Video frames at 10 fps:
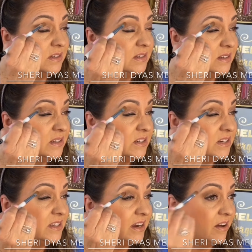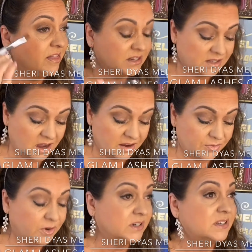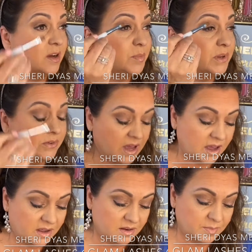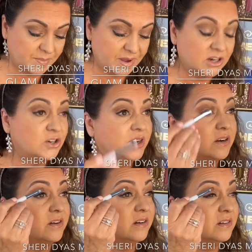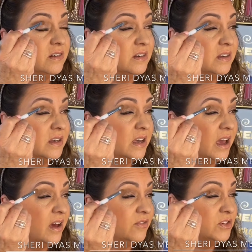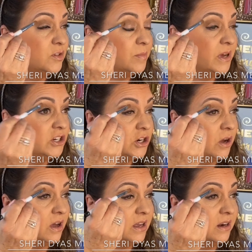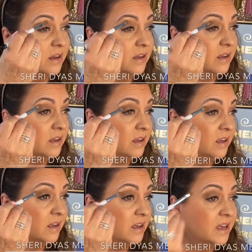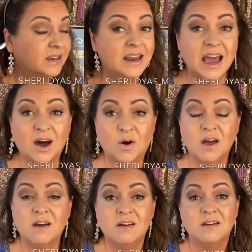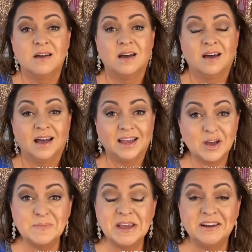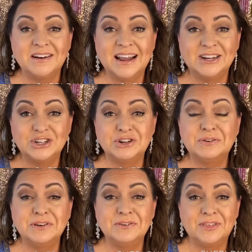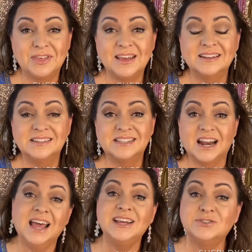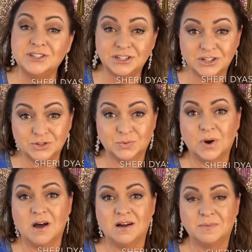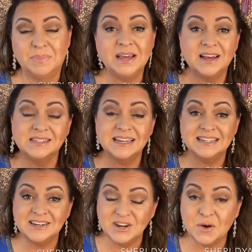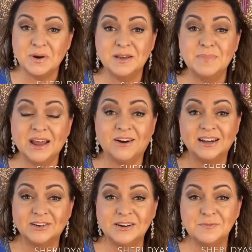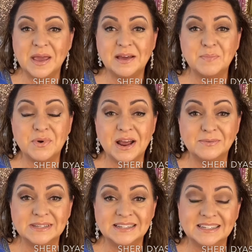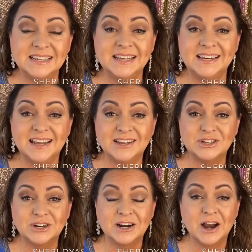Let's just say on this eye, for example, okay? Let me make sure I don't have too much on. Now, I come here and I show you things that I used to do wrong because I didn't know any better. I learned makeup when I was a teenager,